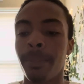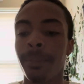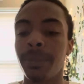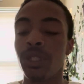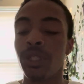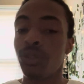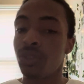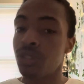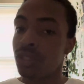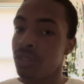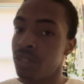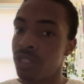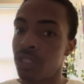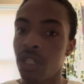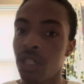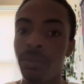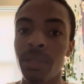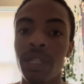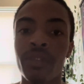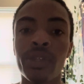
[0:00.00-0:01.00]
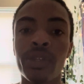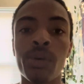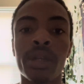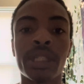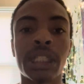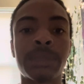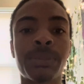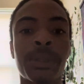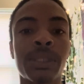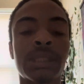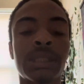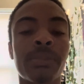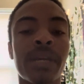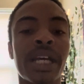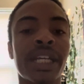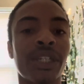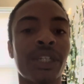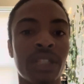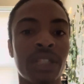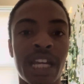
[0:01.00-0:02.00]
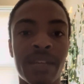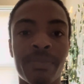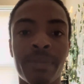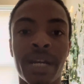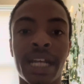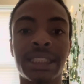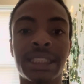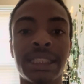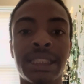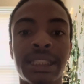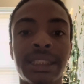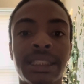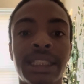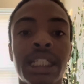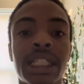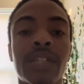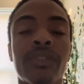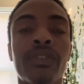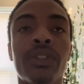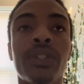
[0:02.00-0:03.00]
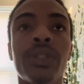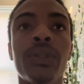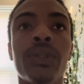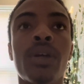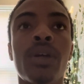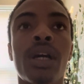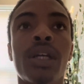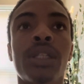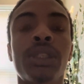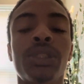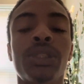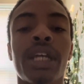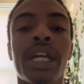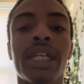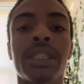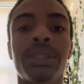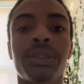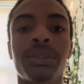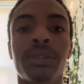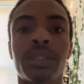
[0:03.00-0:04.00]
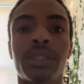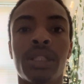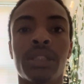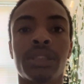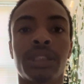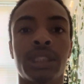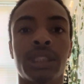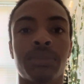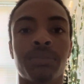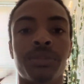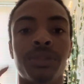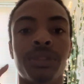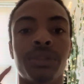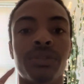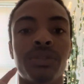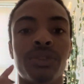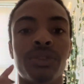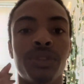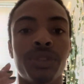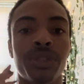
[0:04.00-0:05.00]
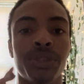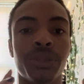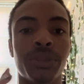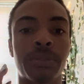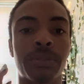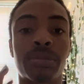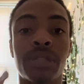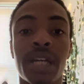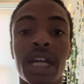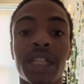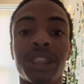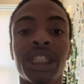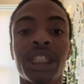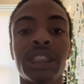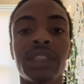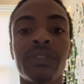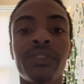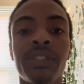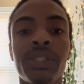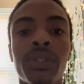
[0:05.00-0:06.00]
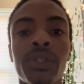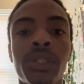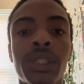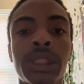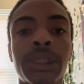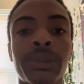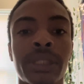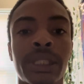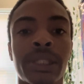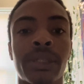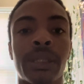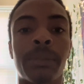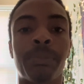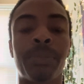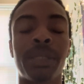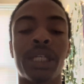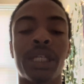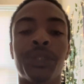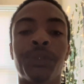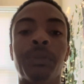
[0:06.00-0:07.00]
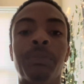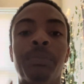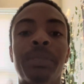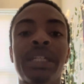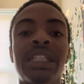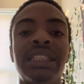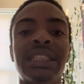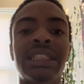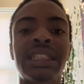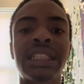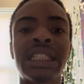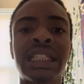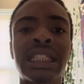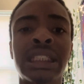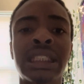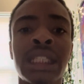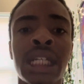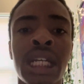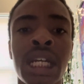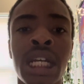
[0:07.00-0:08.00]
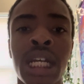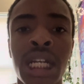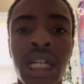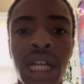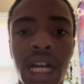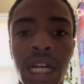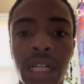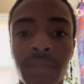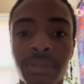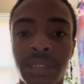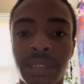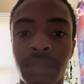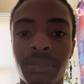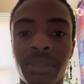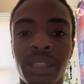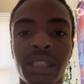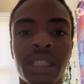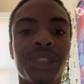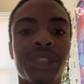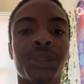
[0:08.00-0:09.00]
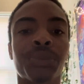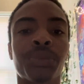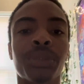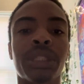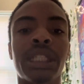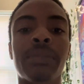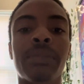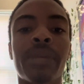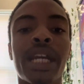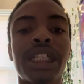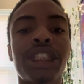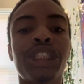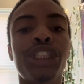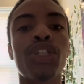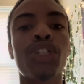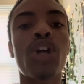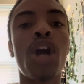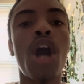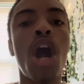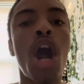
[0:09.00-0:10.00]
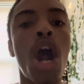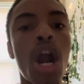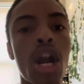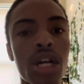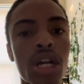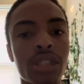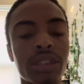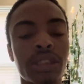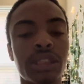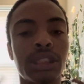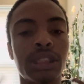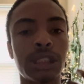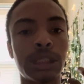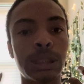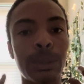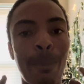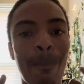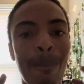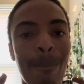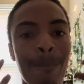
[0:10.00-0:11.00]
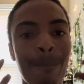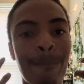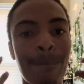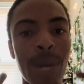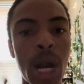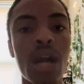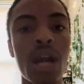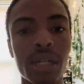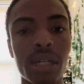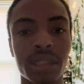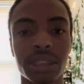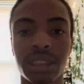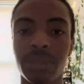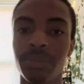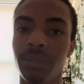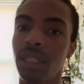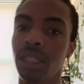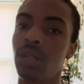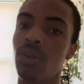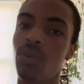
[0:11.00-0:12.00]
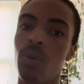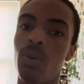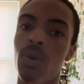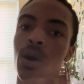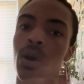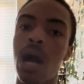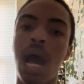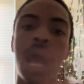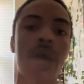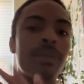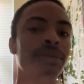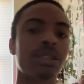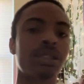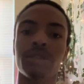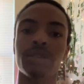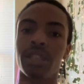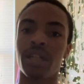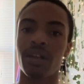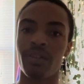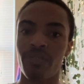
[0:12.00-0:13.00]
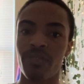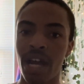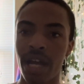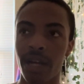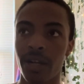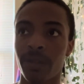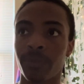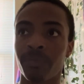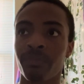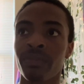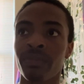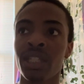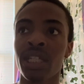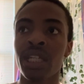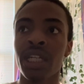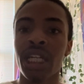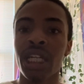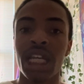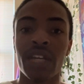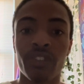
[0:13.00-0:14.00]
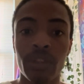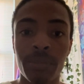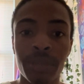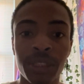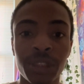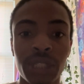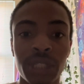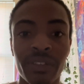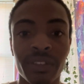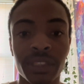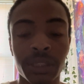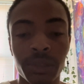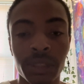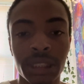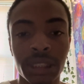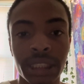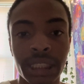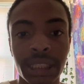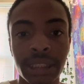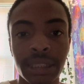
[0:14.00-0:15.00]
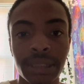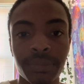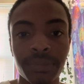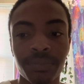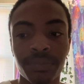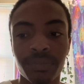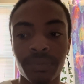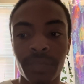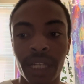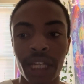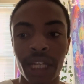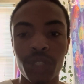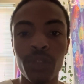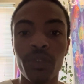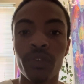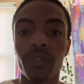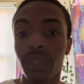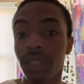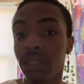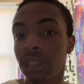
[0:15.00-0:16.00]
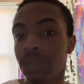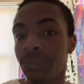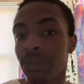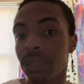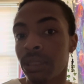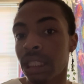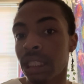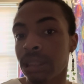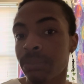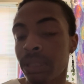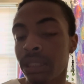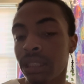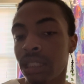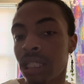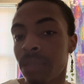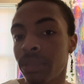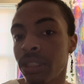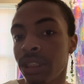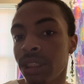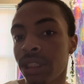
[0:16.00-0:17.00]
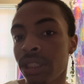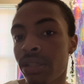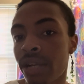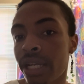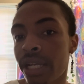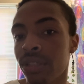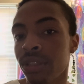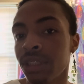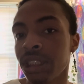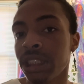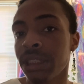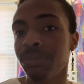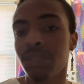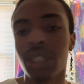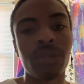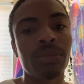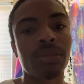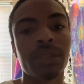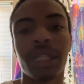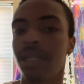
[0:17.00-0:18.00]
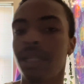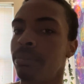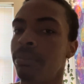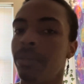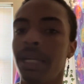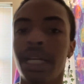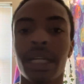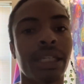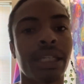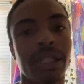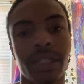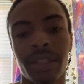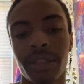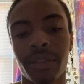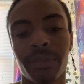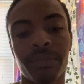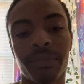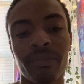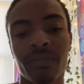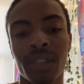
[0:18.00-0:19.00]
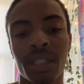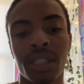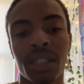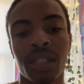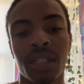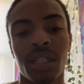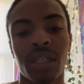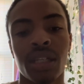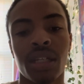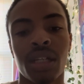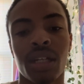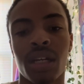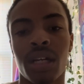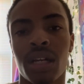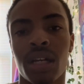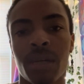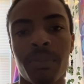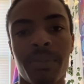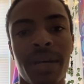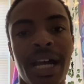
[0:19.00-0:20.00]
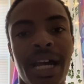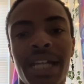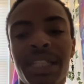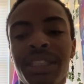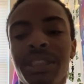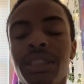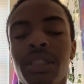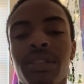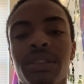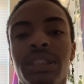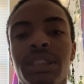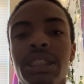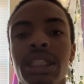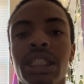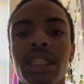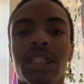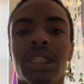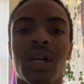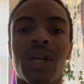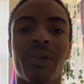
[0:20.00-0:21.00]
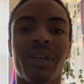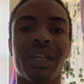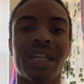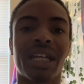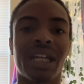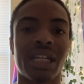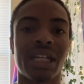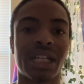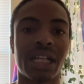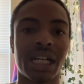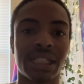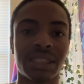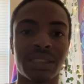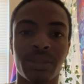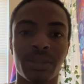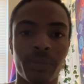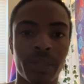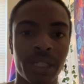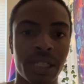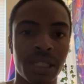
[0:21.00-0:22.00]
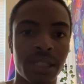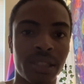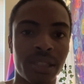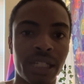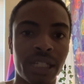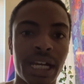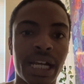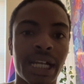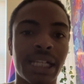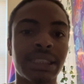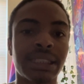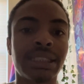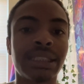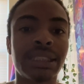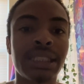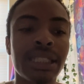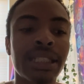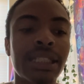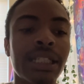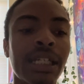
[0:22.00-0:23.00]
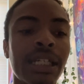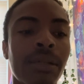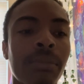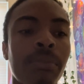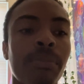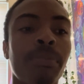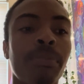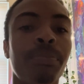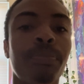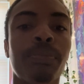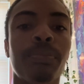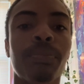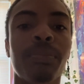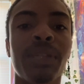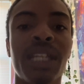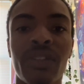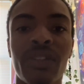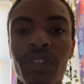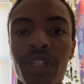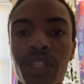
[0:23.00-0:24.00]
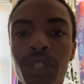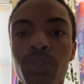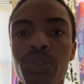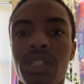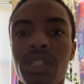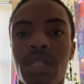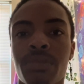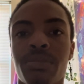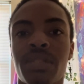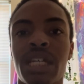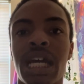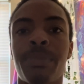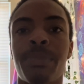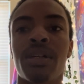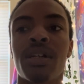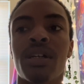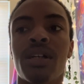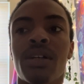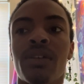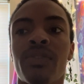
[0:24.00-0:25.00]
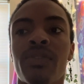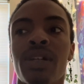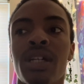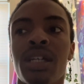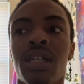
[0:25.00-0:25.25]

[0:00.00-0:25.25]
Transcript: Use your discernment if you want this person back in your life, Pisces. If you are trying to start some new project of yours, whether it be a new business, something that just really makes your heart spark, something go absolutely on fire. If you've been striving towards this and you feel someone that's about to come into your energy, don't let them back in. I just don't see it going any kinds of well. I see them giving you some type of